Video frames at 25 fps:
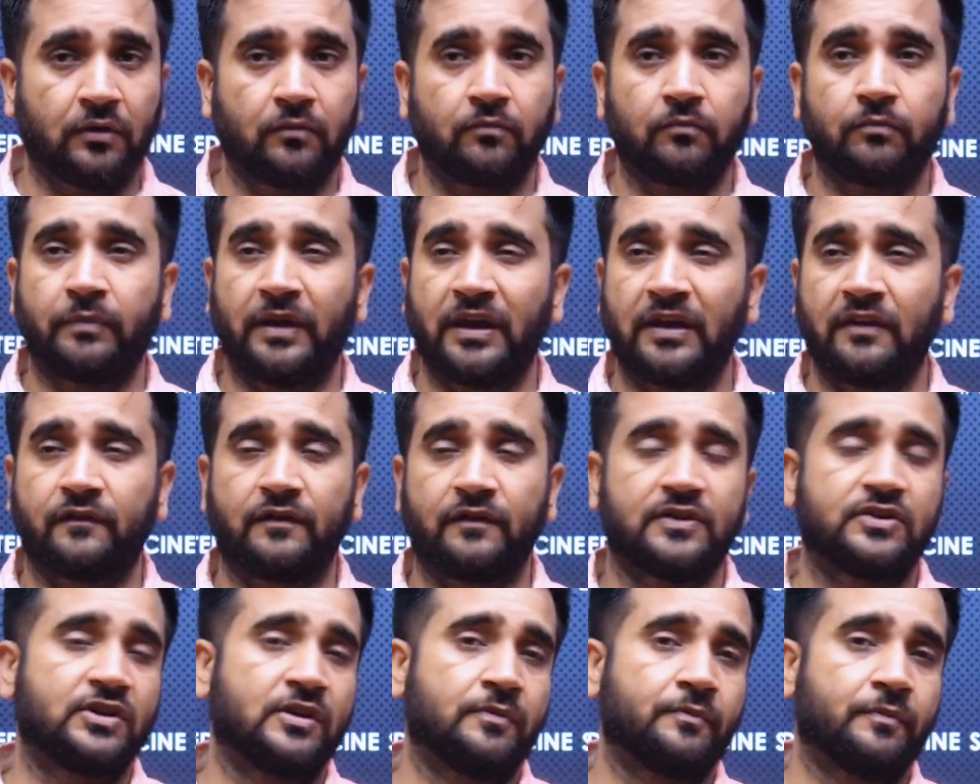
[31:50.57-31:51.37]

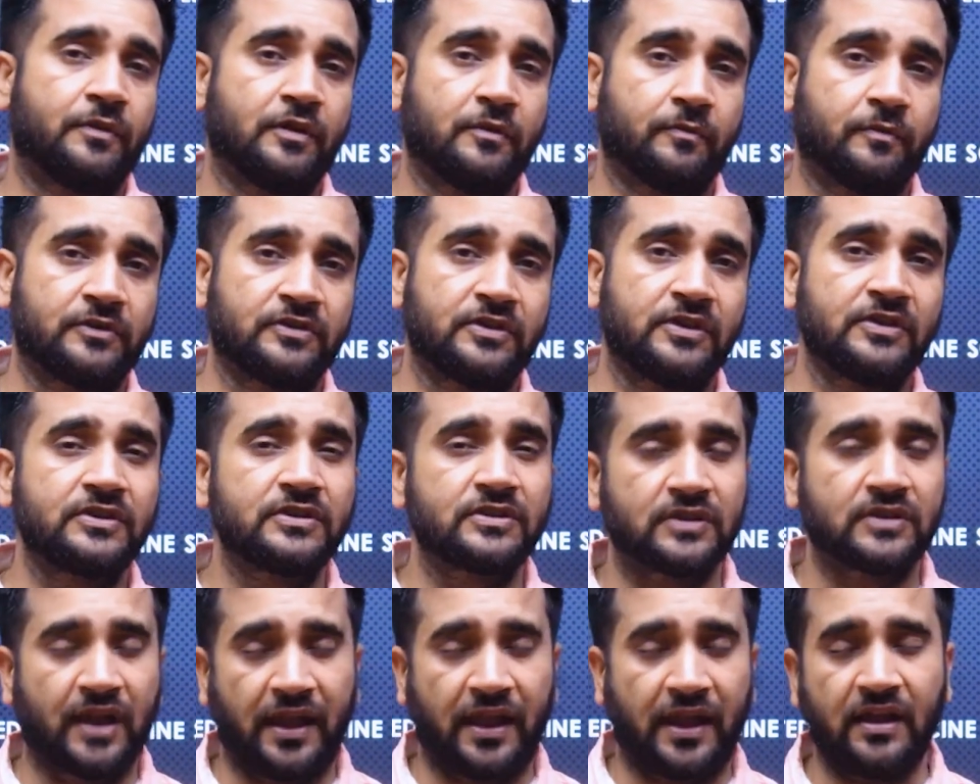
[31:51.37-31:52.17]
beneficial purposes
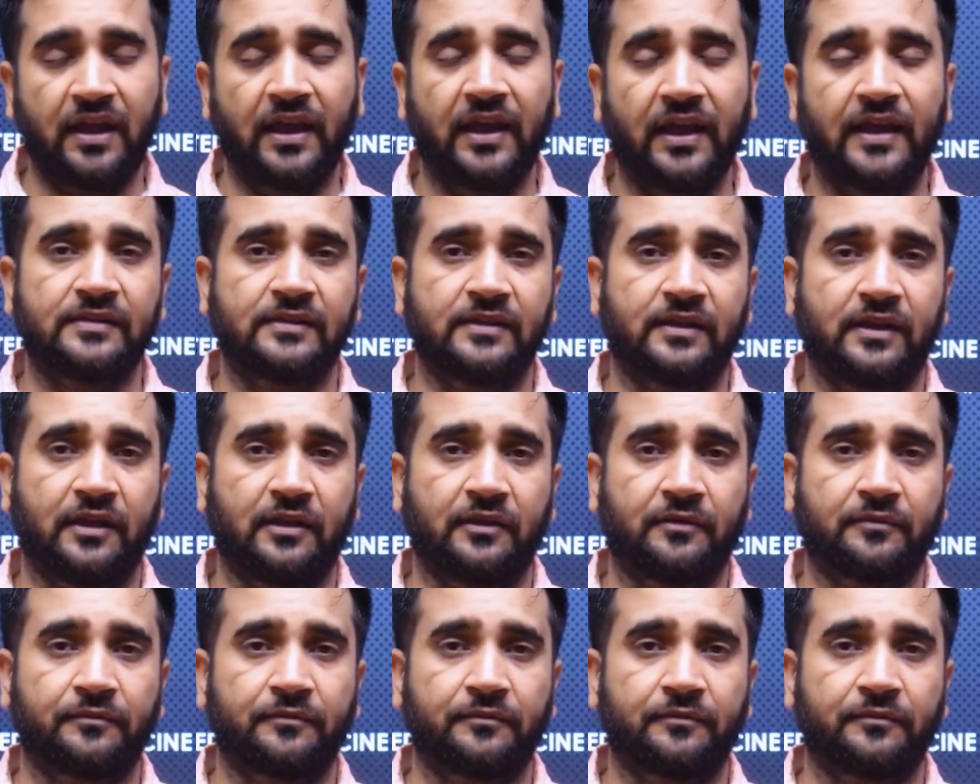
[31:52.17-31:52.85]
like healthcare.